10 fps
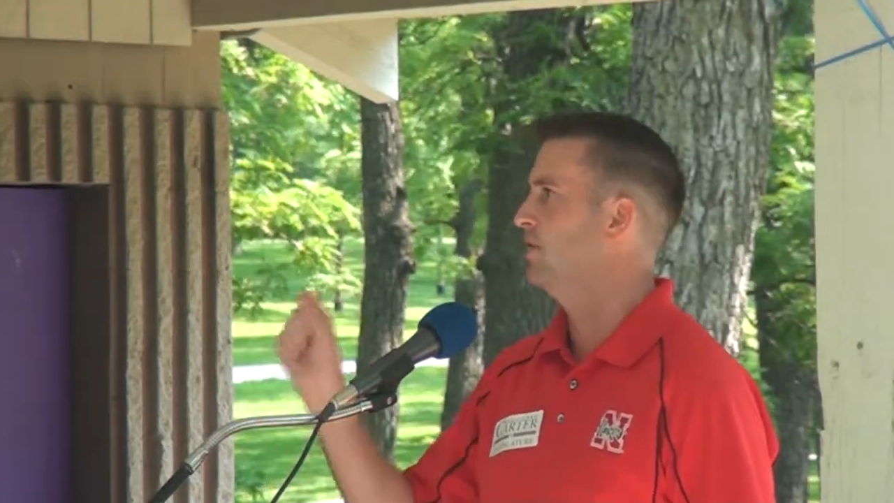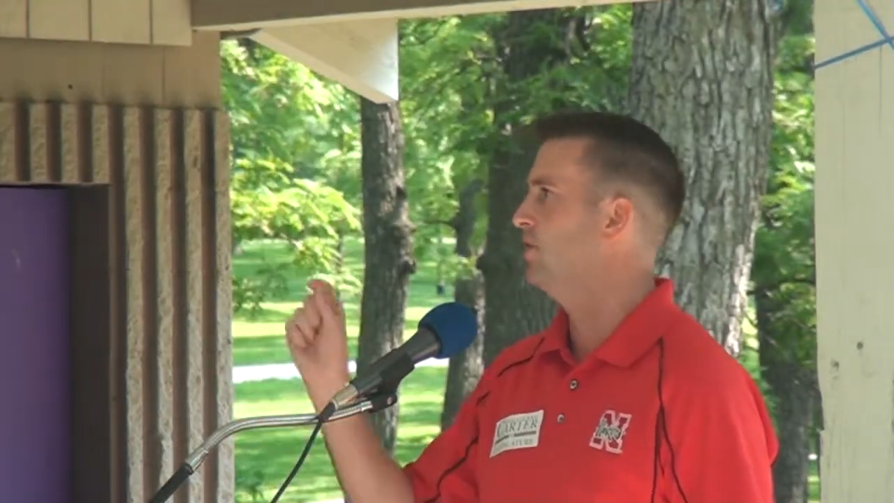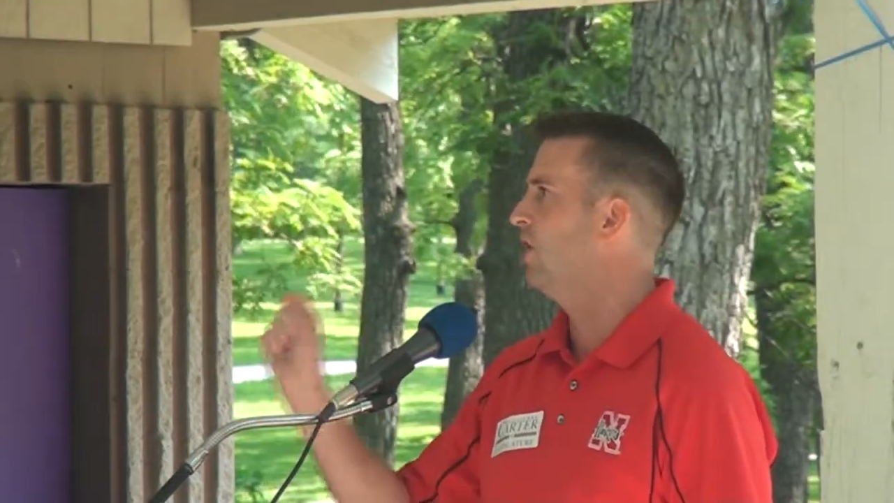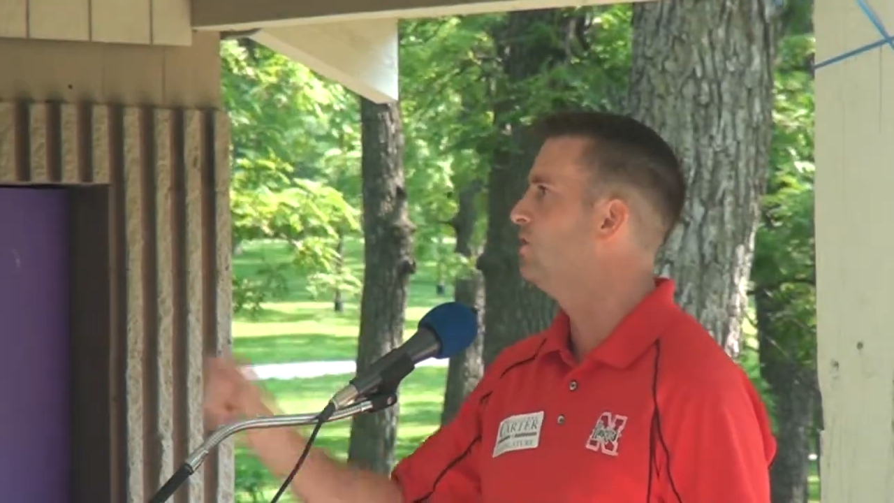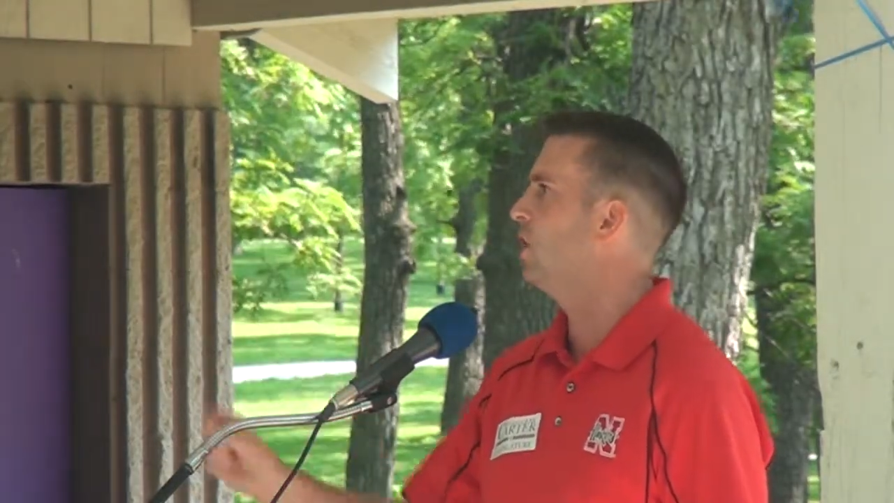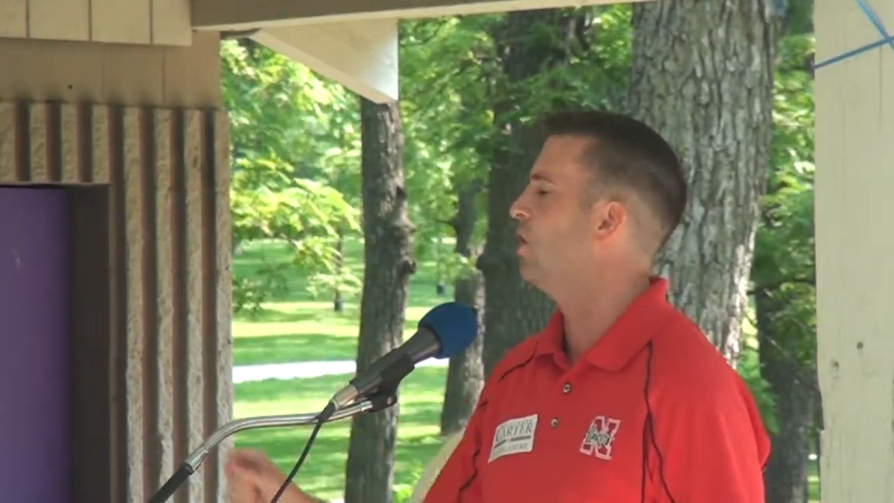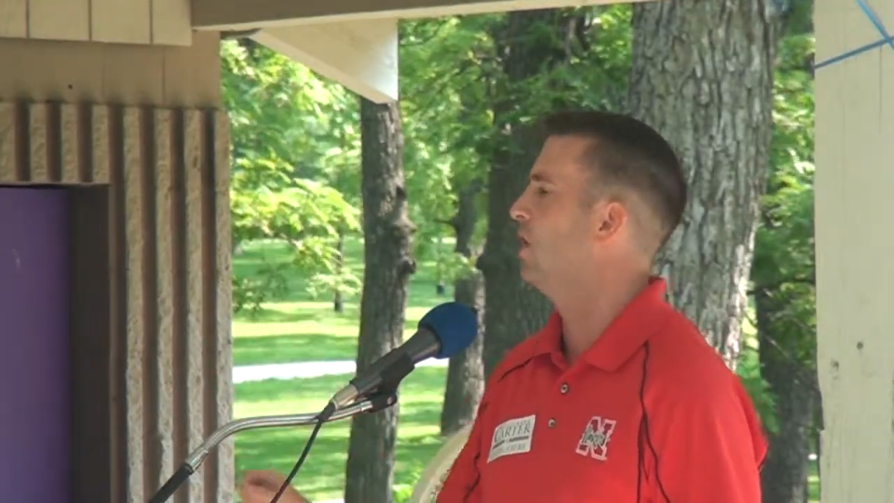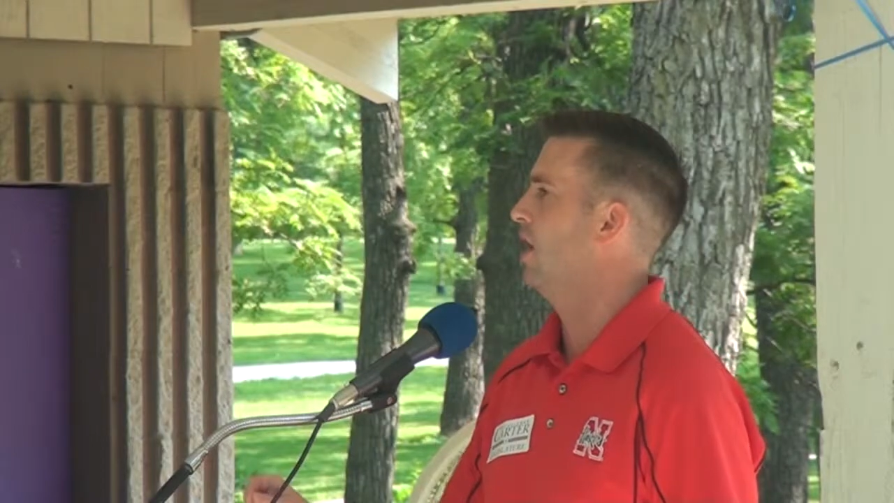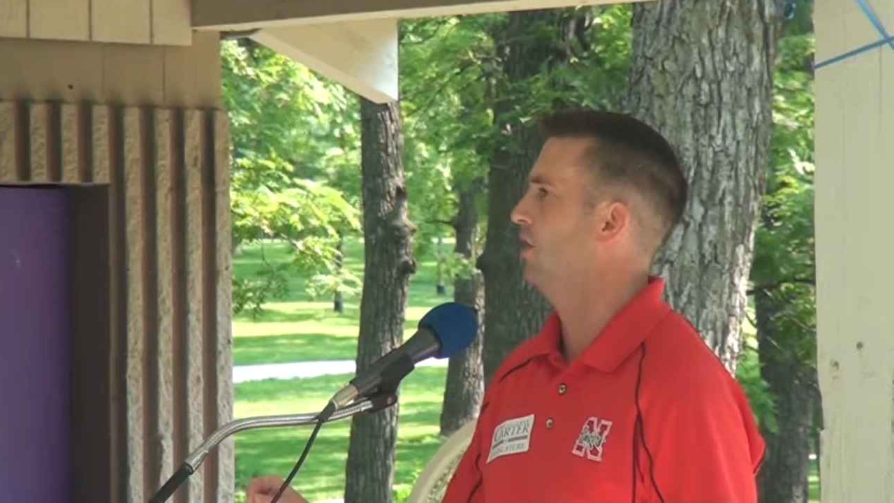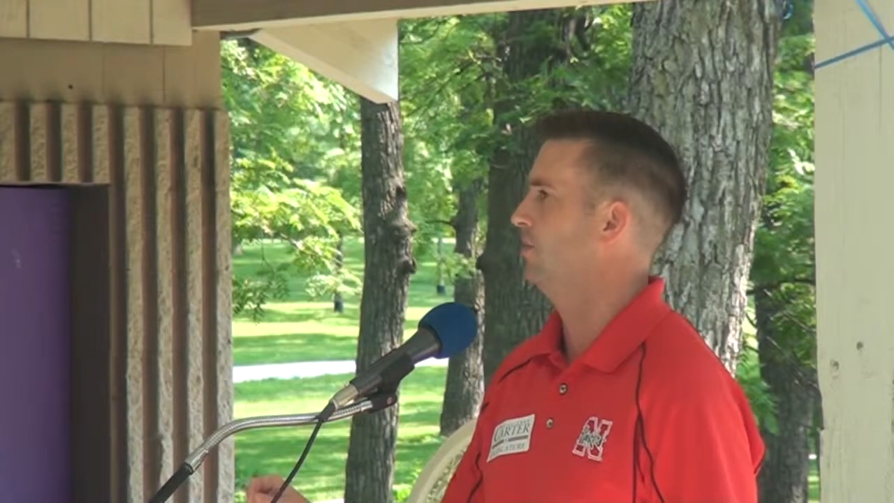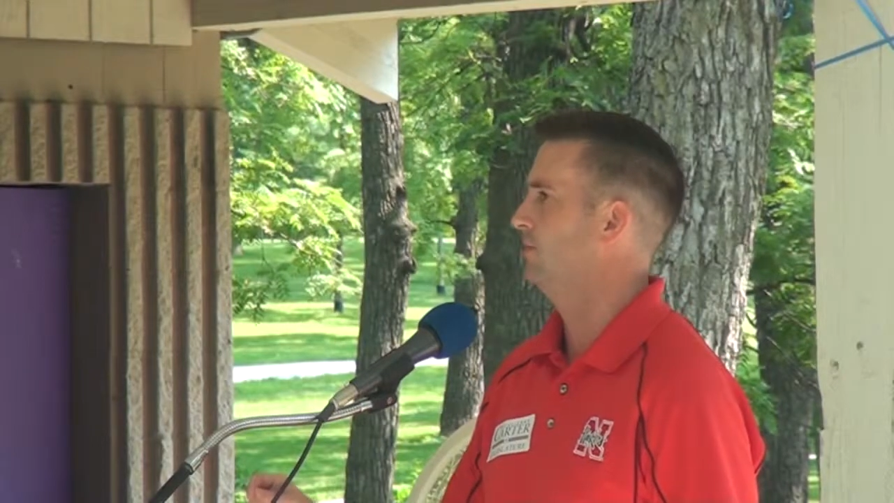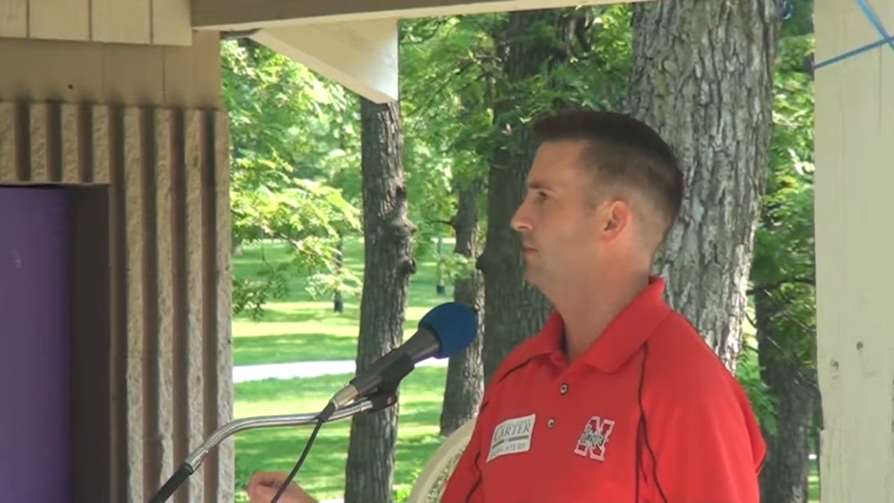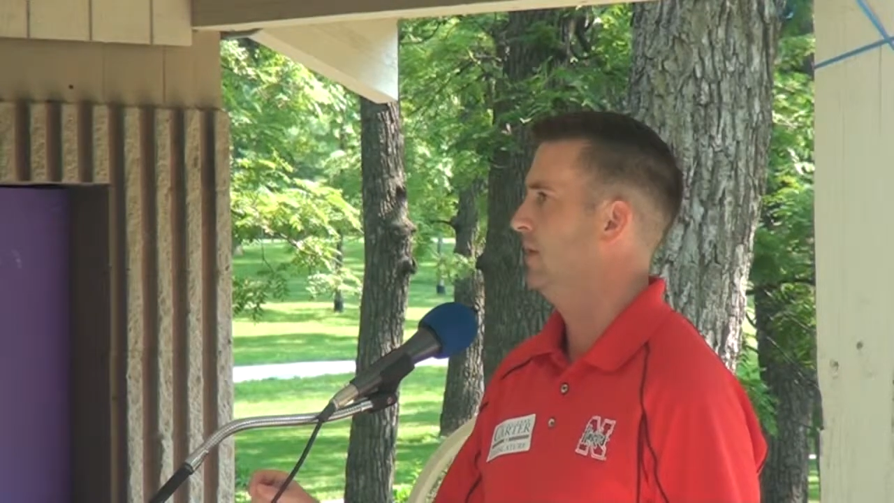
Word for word: and Acela Turco.